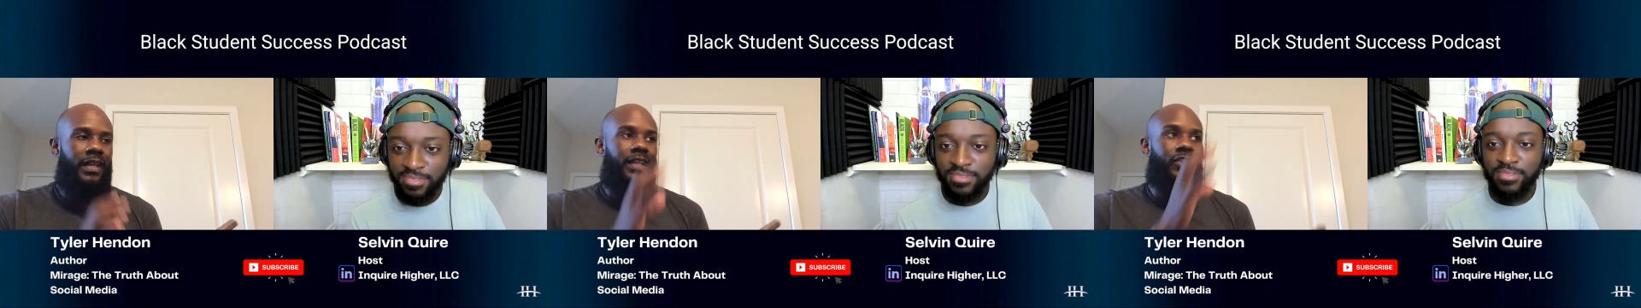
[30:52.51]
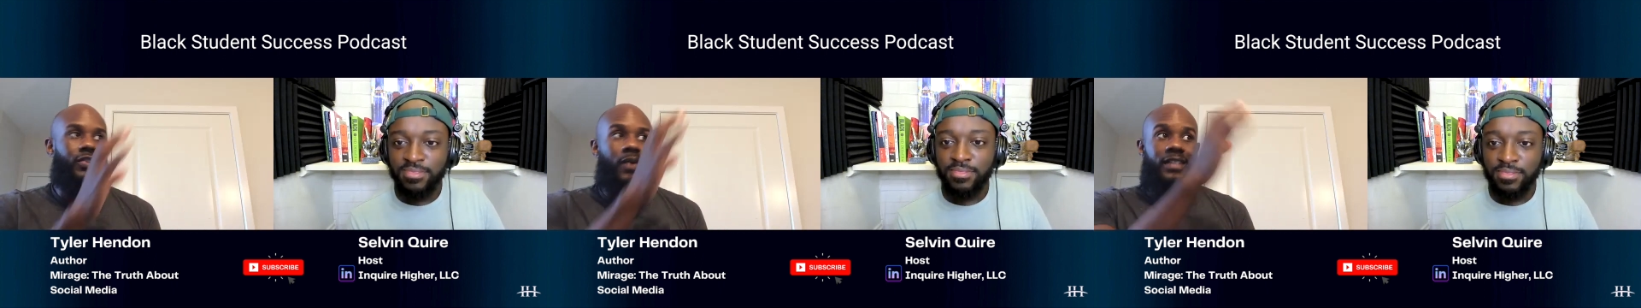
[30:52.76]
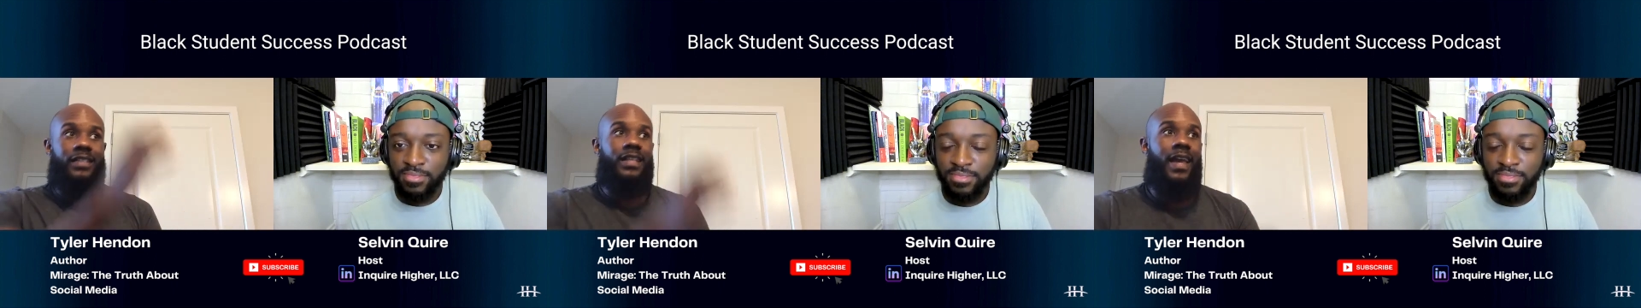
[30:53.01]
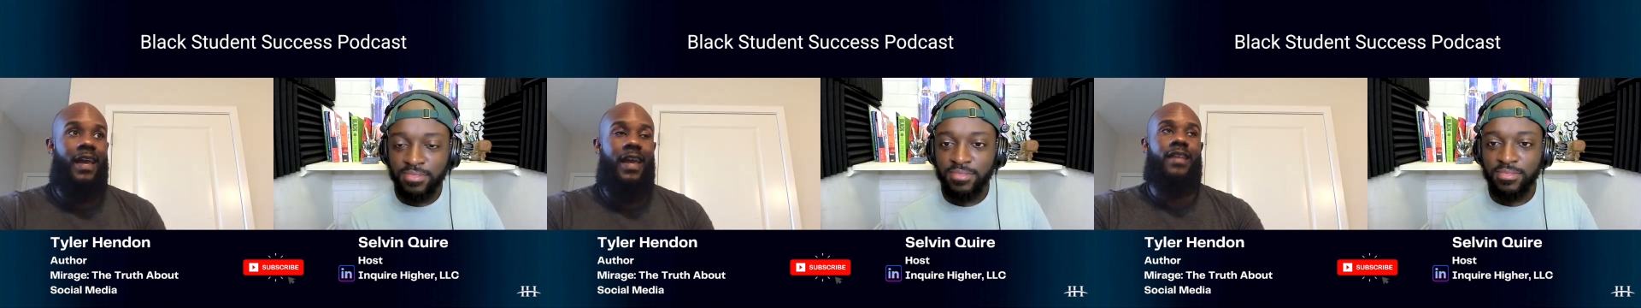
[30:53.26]
Speaker 1: and so I just
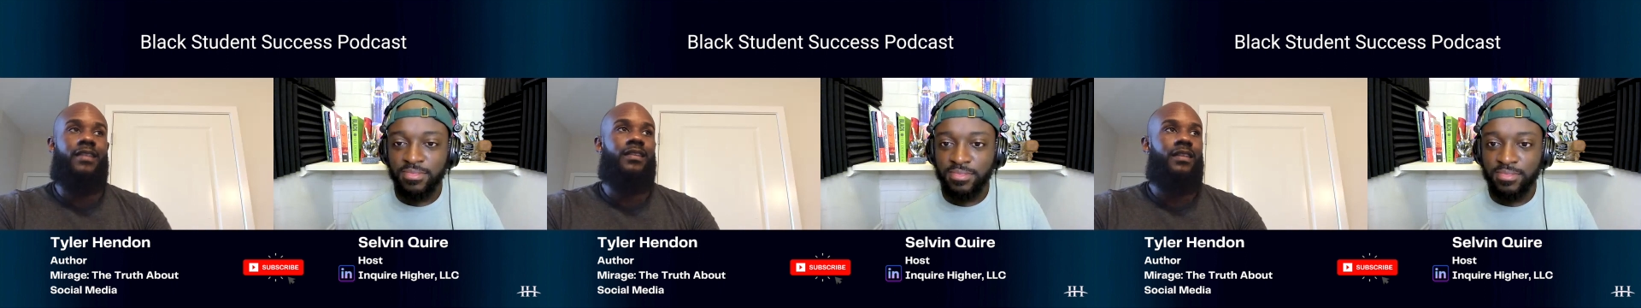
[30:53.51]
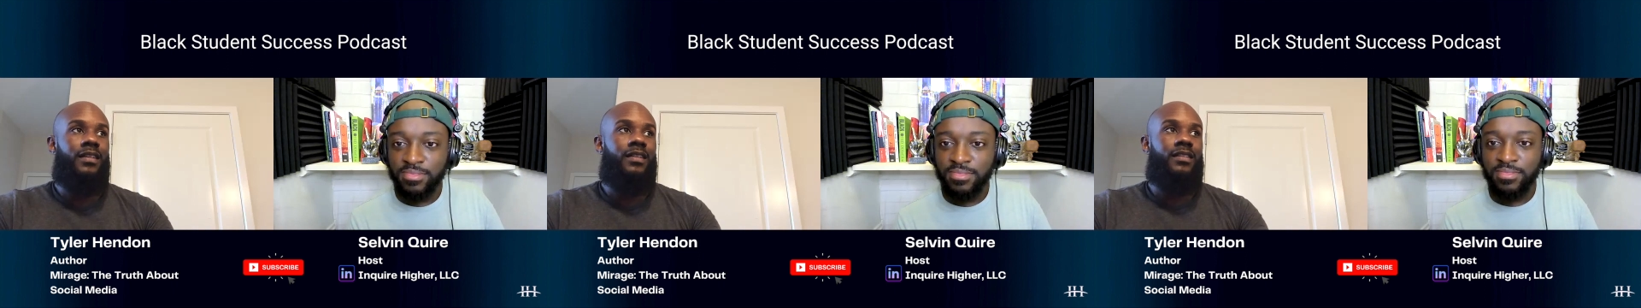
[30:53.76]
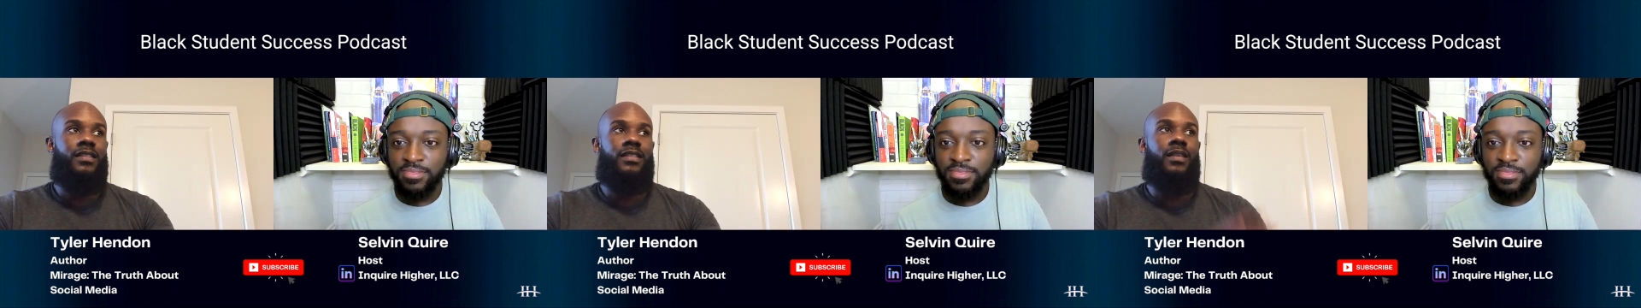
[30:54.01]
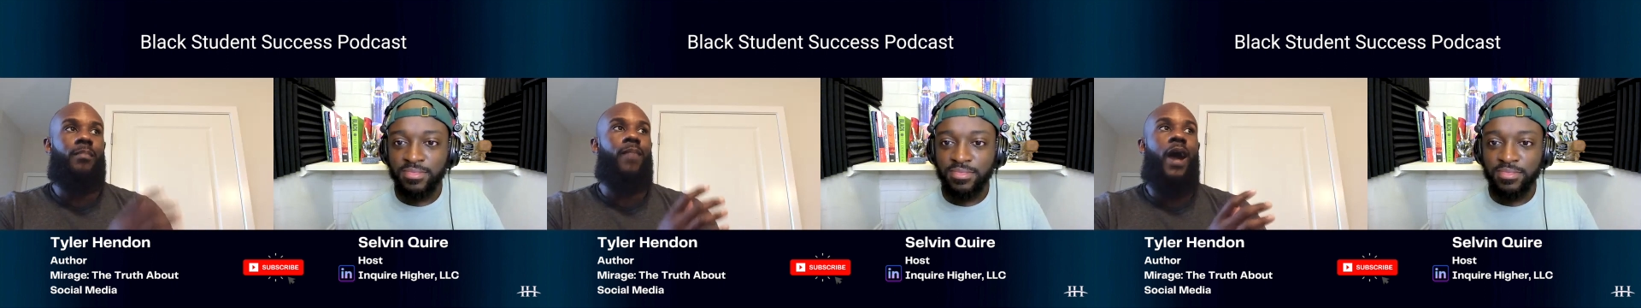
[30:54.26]
had
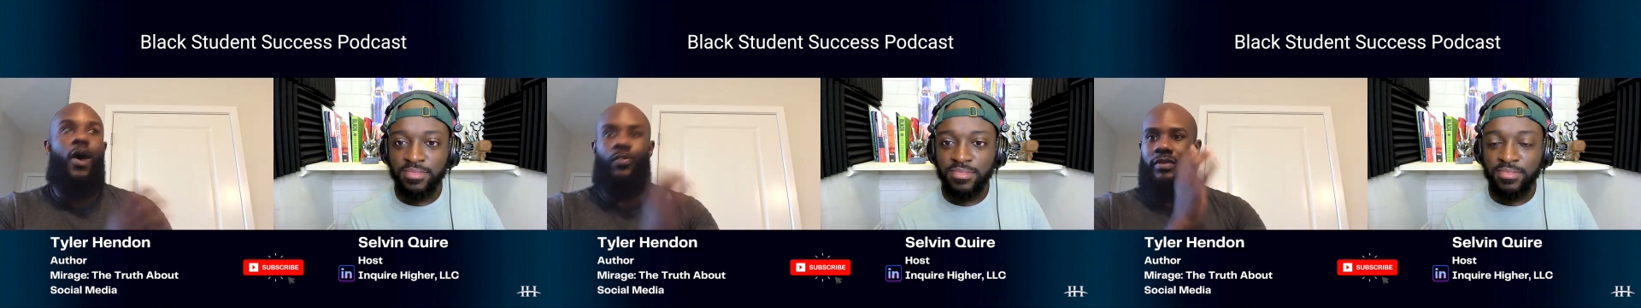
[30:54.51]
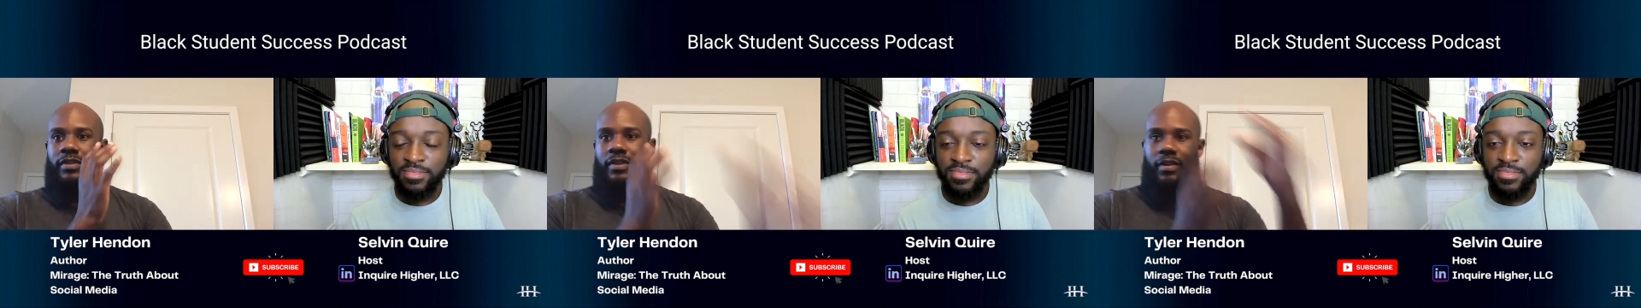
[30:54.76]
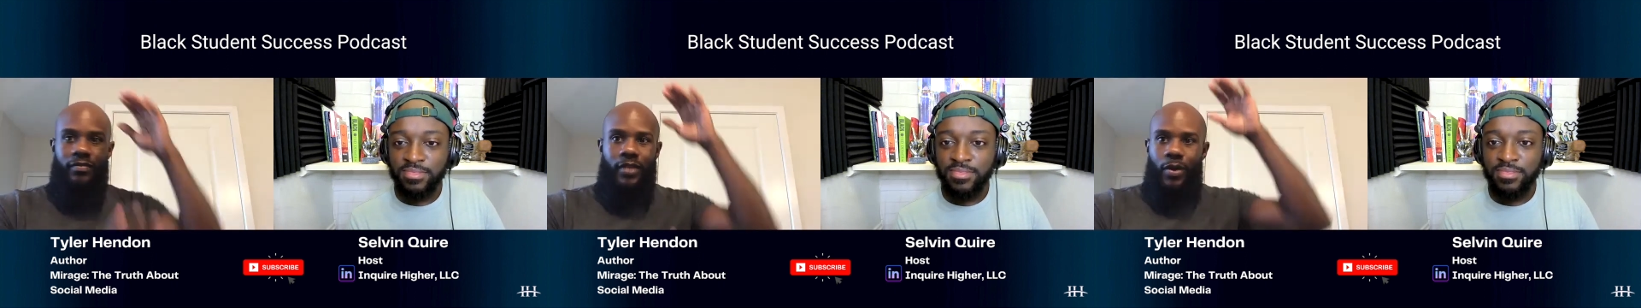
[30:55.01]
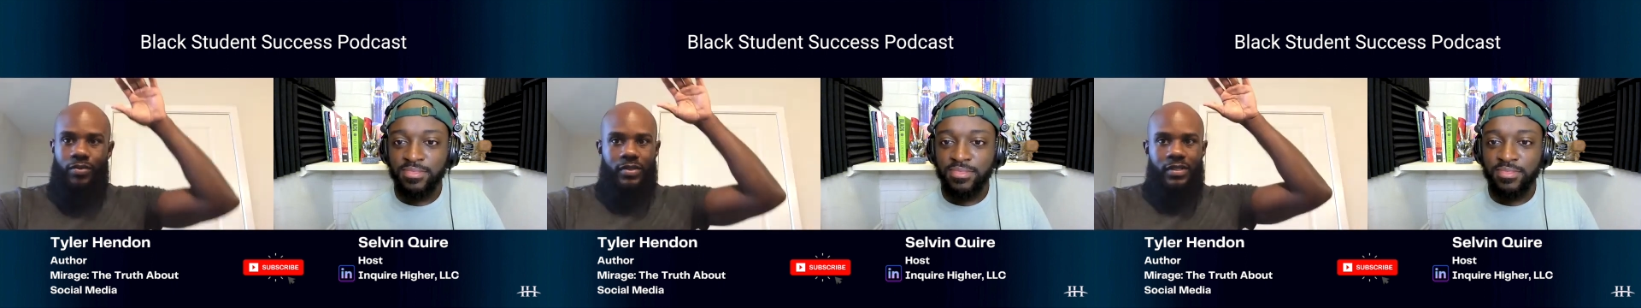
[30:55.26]
just a mountain of
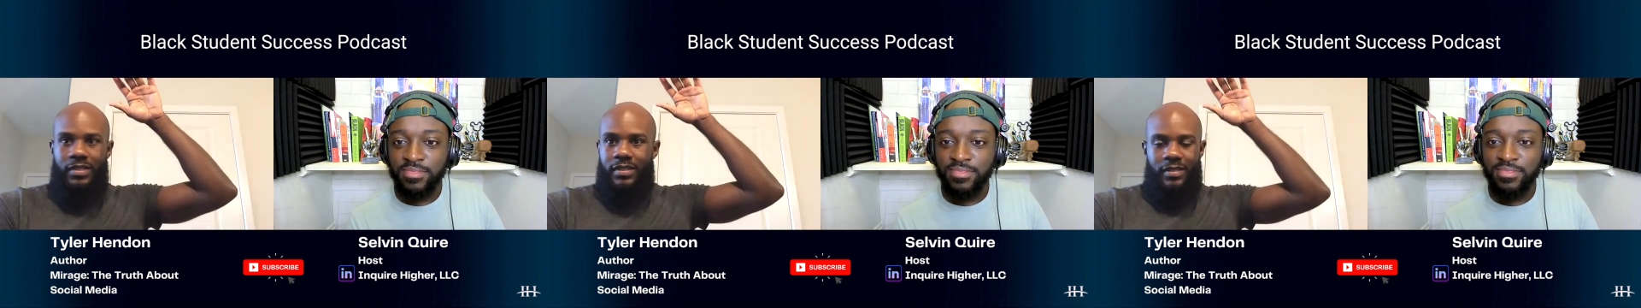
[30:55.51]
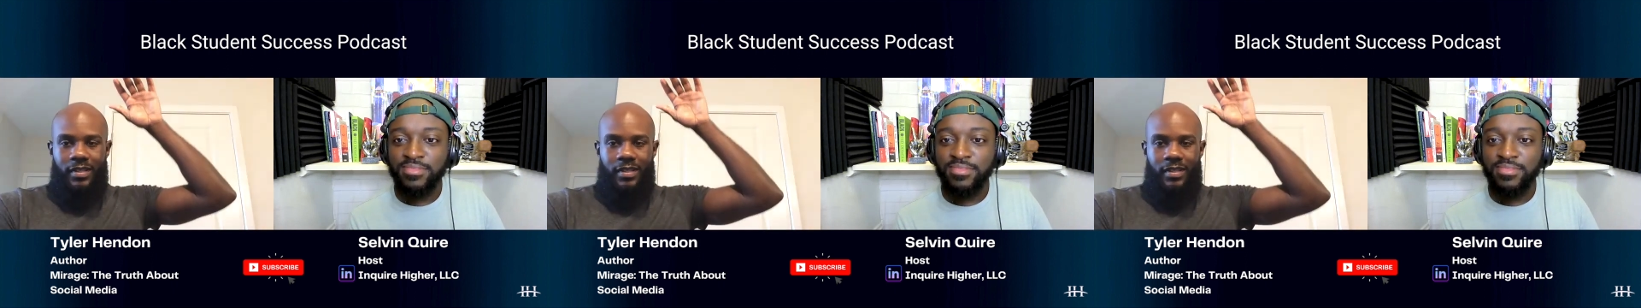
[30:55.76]
notes